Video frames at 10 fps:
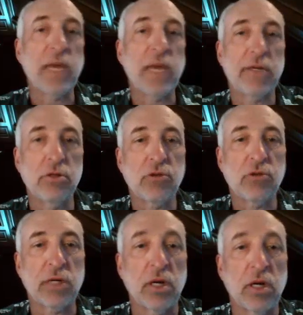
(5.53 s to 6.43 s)
I'm Chris Mack,
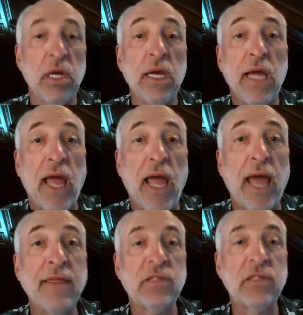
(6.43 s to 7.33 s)
your instructor,
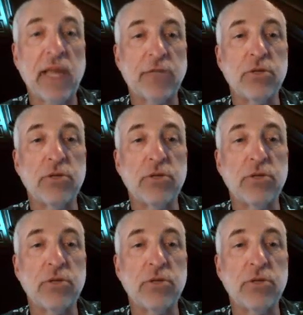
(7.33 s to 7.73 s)
and this